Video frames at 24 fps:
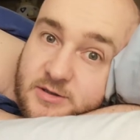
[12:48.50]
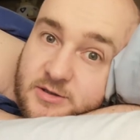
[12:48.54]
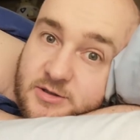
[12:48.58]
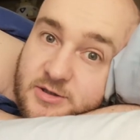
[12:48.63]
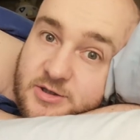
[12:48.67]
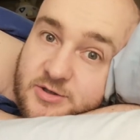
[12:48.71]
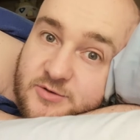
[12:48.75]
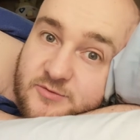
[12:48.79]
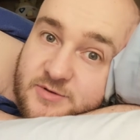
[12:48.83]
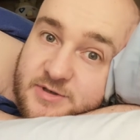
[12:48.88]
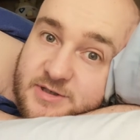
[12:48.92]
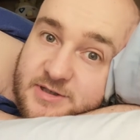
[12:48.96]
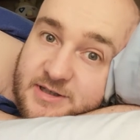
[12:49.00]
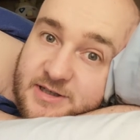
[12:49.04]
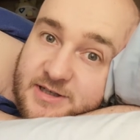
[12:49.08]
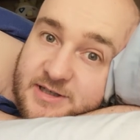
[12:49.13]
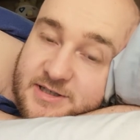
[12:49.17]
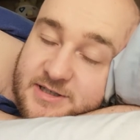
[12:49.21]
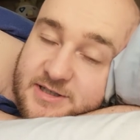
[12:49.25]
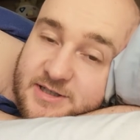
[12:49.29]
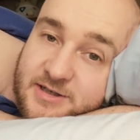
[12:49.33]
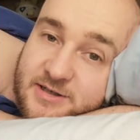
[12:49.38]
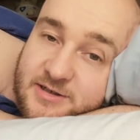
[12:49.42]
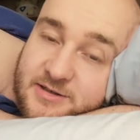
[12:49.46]
Just
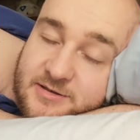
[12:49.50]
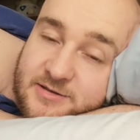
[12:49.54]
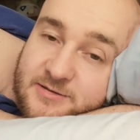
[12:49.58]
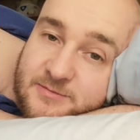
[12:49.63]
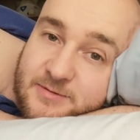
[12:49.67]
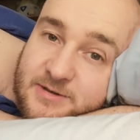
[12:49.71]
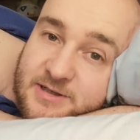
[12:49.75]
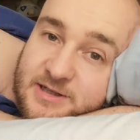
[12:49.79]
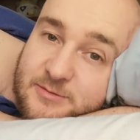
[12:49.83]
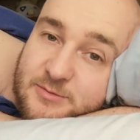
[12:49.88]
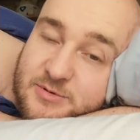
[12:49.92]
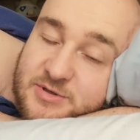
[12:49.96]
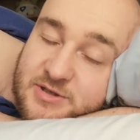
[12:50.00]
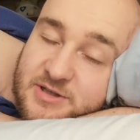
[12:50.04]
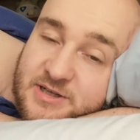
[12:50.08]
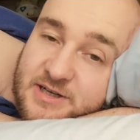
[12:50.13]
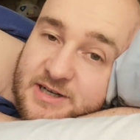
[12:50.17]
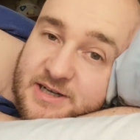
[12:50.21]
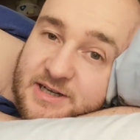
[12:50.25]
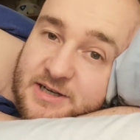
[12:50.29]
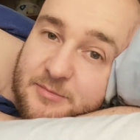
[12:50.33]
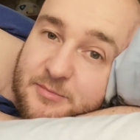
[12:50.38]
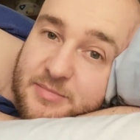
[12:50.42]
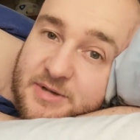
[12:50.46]
realised there, while I was
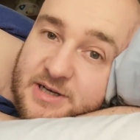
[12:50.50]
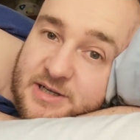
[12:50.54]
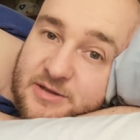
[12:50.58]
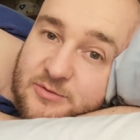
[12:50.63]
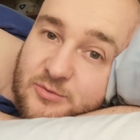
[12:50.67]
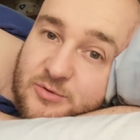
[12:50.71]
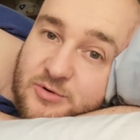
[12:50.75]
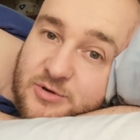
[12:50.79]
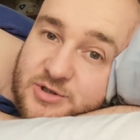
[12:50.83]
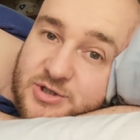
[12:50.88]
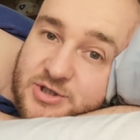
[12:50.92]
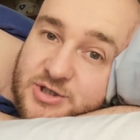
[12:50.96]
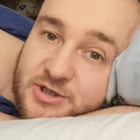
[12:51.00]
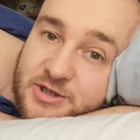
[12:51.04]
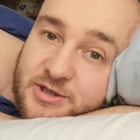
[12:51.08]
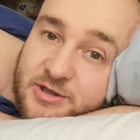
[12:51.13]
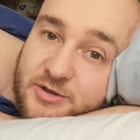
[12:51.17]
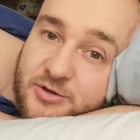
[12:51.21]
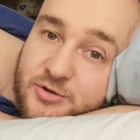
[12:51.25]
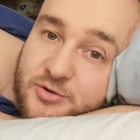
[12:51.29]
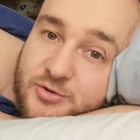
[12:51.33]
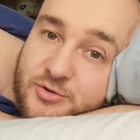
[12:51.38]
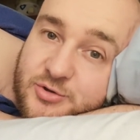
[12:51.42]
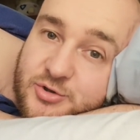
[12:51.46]
lying in bed
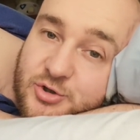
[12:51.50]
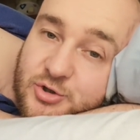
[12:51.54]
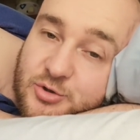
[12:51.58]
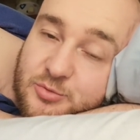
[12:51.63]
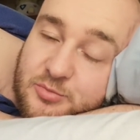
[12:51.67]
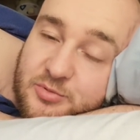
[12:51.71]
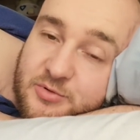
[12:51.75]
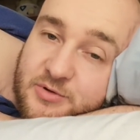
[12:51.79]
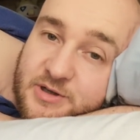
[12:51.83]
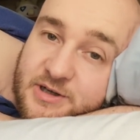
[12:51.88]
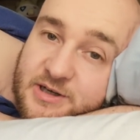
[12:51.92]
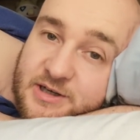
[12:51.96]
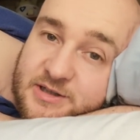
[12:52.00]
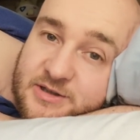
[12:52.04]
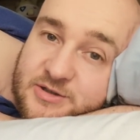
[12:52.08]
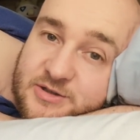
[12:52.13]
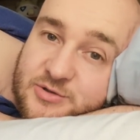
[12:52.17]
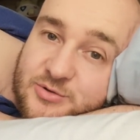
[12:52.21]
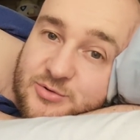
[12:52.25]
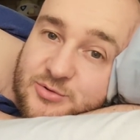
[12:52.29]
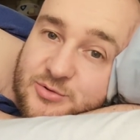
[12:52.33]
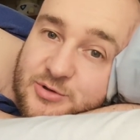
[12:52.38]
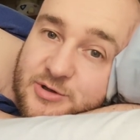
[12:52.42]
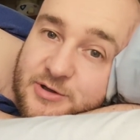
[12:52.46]
watching YouTube, that I
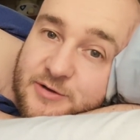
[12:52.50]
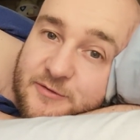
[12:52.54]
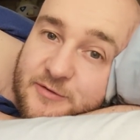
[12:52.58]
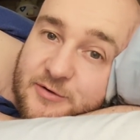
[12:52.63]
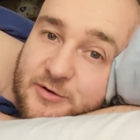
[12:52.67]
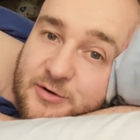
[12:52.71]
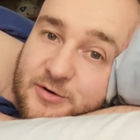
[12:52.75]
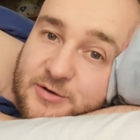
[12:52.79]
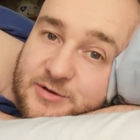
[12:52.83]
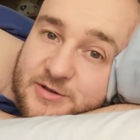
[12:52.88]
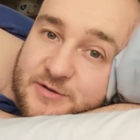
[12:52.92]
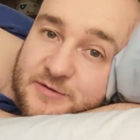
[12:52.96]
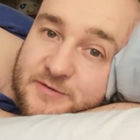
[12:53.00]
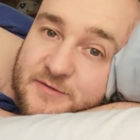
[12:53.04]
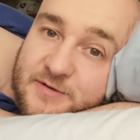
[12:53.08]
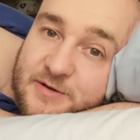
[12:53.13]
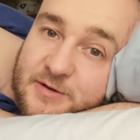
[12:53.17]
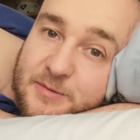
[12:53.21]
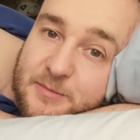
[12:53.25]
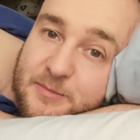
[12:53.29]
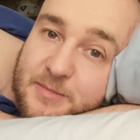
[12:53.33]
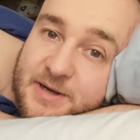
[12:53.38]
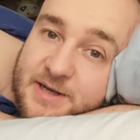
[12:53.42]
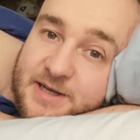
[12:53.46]
totally forgot to
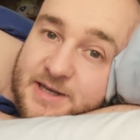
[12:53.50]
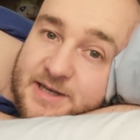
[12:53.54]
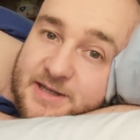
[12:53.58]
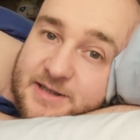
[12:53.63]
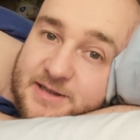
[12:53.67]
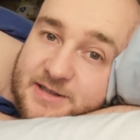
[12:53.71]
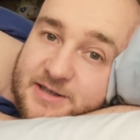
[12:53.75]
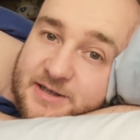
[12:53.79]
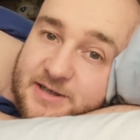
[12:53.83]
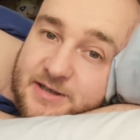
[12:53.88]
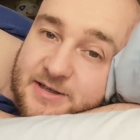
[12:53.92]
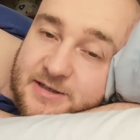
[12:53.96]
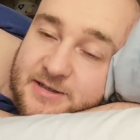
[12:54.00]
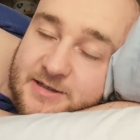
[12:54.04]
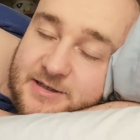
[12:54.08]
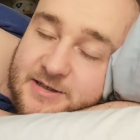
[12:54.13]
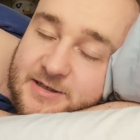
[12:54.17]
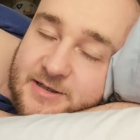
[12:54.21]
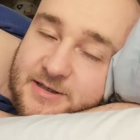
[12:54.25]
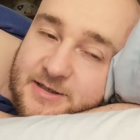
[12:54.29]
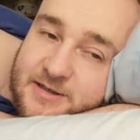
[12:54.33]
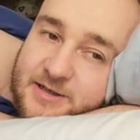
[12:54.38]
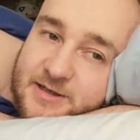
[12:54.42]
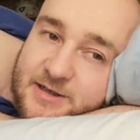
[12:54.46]
film my ending
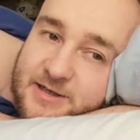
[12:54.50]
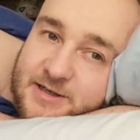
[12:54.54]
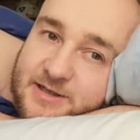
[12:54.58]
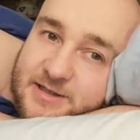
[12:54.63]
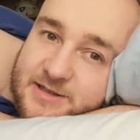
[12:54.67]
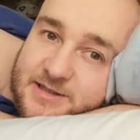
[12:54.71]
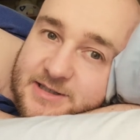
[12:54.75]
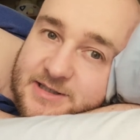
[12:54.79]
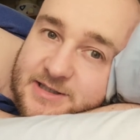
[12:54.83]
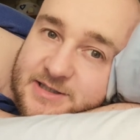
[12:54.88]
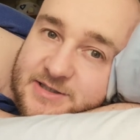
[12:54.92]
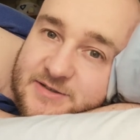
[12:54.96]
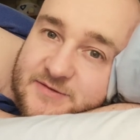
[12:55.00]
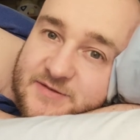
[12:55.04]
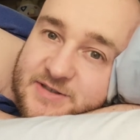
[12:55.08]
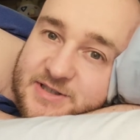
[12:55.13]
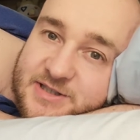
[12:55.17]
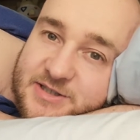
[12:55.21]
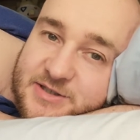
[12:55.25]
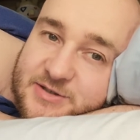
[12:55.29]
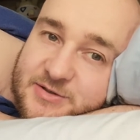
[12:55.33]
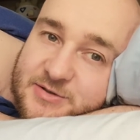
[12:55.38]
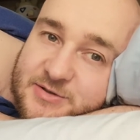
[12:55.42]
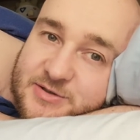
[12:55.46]
to this
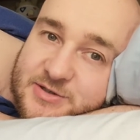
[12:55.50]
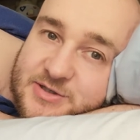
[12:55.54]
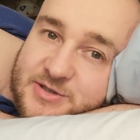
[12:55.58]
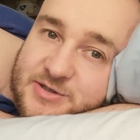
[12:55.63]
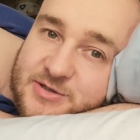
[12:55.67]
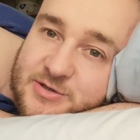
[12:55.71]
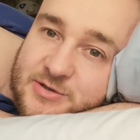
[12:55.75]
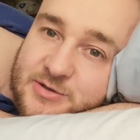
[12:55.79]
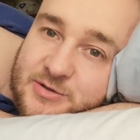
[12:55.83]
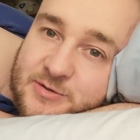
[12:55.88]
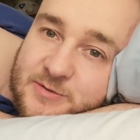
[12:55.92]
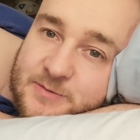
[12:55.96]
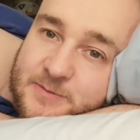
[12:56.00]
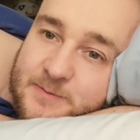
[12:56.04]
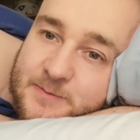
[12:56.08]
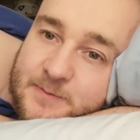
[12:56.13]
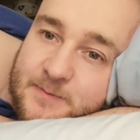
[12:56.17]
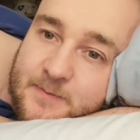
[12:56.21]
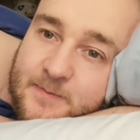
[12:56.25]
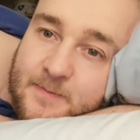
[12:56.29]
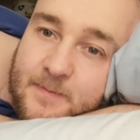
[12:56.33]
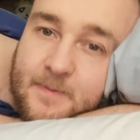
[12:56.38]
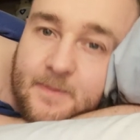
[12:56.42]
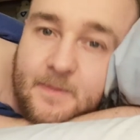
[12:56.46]
video. So
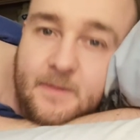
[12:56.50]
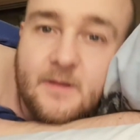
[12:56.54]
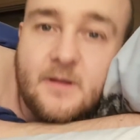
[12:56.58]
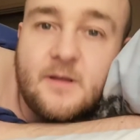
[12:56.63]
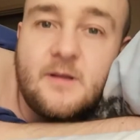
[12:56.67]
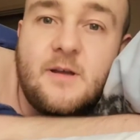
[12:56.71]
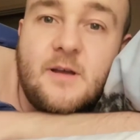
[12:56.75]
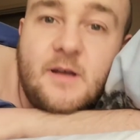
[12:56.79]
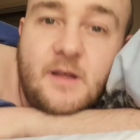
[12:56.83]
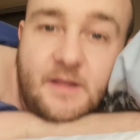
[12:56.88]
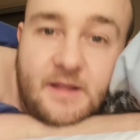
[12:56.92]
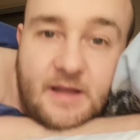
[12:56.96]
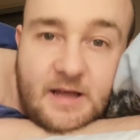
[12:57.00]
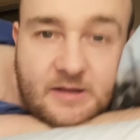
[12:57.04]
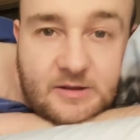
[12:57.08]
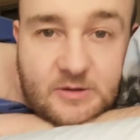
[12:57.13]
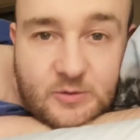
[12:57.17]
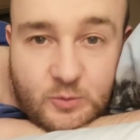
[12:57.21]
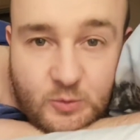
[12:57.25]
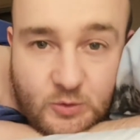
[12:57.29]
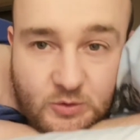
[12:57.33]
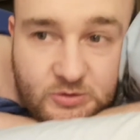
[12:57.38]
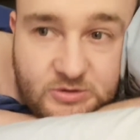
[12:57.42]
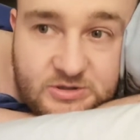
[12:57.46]
that
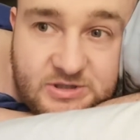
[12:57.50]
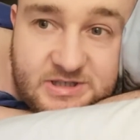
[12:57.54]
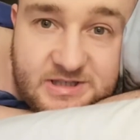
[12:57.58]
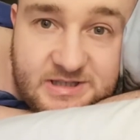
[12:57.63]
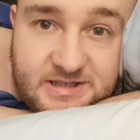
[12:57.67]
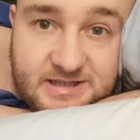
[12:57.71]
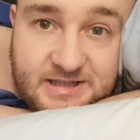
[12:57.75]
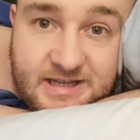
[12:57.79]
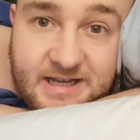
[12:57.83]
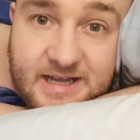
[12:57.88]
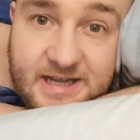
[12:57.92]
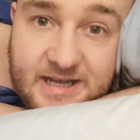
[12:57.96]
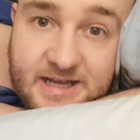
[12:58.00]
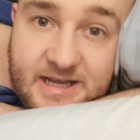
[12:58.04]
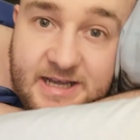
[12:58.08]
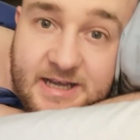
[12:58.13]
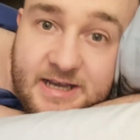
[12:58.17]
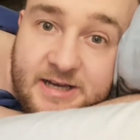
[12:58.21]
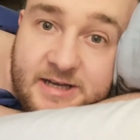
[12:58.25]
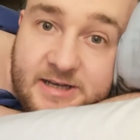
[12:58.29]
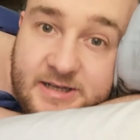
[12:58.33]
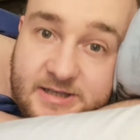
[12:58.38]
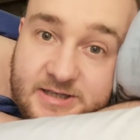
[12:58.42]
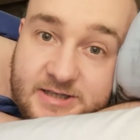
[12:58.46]
was
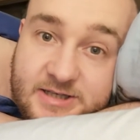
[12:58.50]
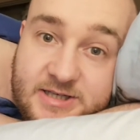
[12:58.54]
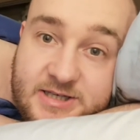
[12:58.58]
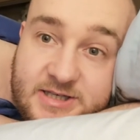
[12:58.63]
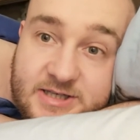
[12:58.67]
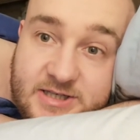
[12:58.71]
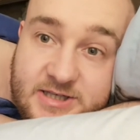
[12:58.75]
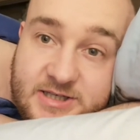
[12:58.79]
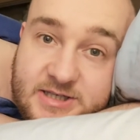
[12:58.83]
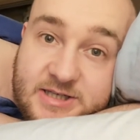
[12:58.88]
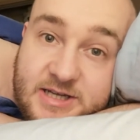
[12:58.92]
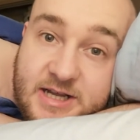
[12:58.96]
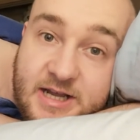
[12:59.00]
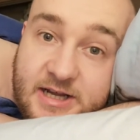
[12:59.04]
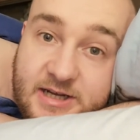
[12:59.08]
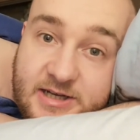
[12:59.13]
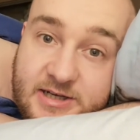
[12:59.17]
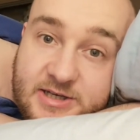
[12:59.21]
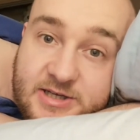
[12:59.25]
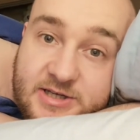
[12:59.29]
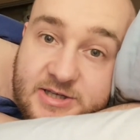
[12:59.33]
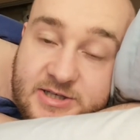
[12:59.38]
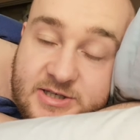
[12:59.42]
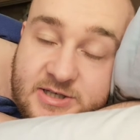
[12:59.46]
day
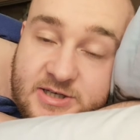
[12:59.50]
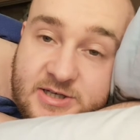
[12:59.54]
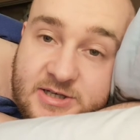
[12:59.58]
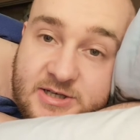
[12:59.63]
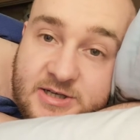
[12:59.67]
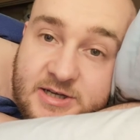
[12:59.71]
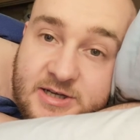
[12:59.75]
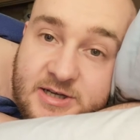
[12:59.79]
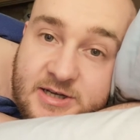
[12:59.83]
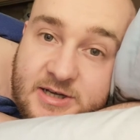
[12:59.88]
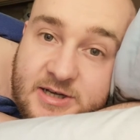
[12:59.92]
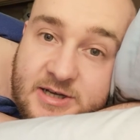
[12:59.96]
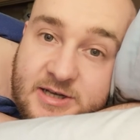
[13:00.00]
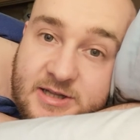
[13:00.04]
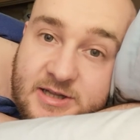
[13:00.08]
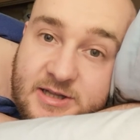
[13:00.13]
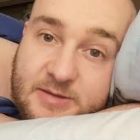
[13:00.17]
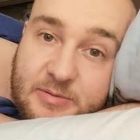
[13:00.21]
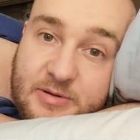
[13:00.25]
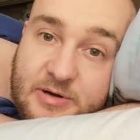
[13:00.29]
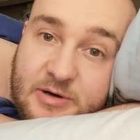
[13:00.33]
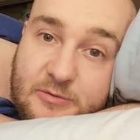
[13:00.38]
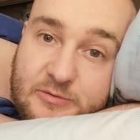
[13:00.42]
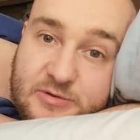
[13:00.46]
6,
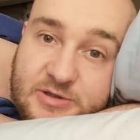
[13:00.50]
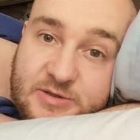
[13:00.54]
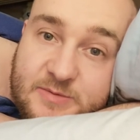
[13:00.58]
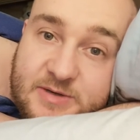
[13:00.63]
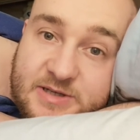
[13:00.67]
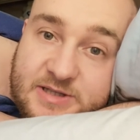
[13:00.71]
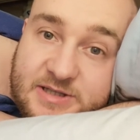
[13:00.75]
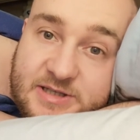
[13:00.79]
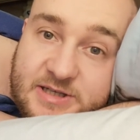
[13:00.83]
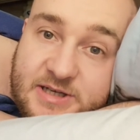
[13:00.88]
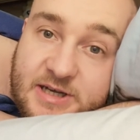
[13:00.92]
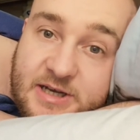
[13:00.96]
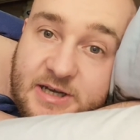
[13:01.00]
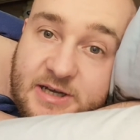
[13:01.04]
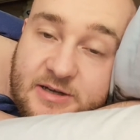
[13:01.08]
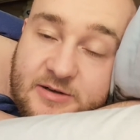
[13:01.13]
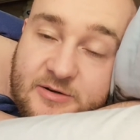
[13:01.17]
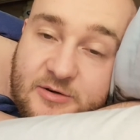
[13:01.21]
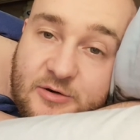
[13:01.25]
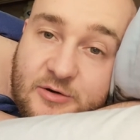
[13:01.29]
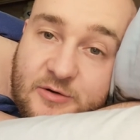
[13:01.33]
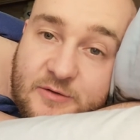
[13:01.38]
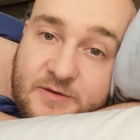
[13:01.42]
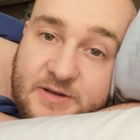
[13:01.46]
the penultimate day
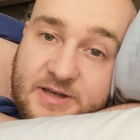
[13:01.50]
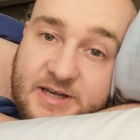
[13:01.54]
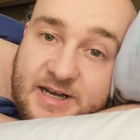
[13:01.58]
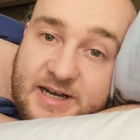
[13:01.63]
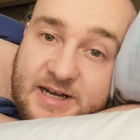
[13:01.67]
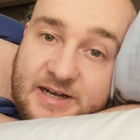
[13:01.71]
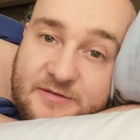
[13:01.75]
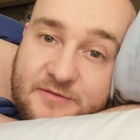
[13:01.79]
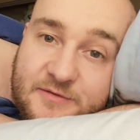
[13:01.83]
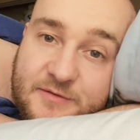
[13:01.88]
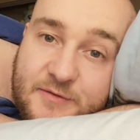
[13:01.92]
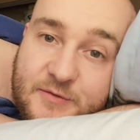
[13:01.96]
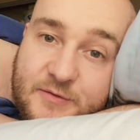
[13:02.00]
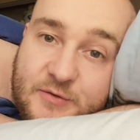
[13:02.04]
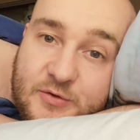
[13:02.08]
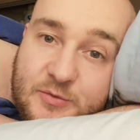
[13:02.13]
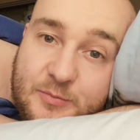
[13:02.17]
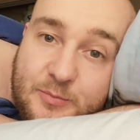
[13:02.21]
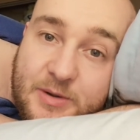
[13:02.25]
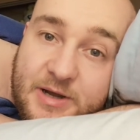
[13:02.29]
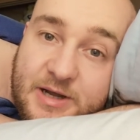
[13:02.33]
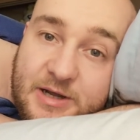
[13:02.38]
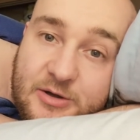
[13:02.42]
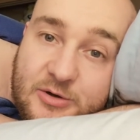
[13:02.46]
of canned food
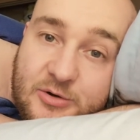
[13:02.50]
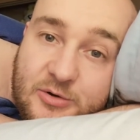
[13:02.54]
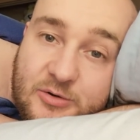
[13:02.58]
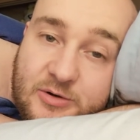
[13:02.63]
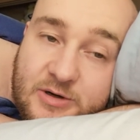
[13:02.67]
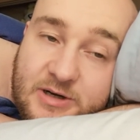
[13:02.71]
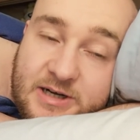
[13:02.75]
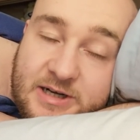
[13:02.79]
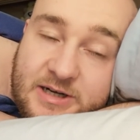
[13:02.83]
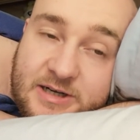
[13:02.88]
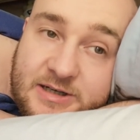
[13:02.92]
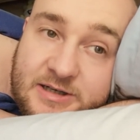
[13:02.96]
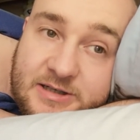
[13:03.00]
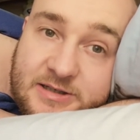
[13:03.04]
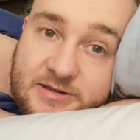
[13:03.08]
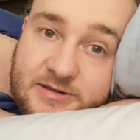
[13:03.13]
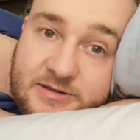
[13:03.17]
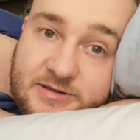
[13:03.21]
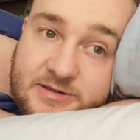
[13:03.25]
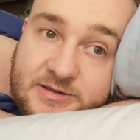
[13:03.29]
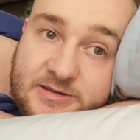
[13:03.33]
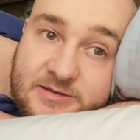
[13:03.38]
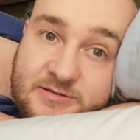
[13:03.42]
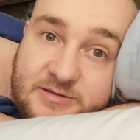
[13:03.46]
bingo,
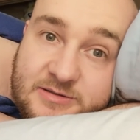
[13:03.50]
and